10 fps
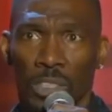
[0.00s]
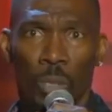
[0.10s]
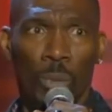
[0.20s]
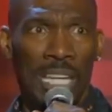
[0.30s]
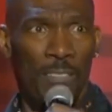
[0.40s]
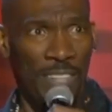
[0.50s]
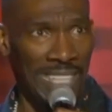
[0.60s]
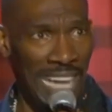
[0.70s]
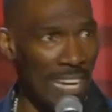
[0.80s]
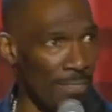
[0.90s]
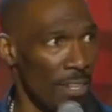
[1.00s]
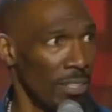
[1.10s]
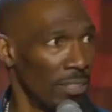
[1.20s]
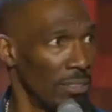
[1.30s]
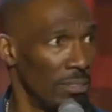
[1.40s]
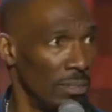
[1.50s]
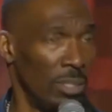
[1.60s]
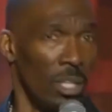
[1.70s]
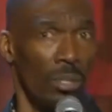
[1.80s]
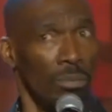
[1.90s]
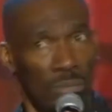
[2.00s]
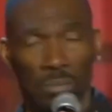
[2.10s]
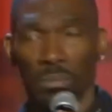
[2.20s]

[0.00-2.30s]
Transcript: so when they forgave her, you know,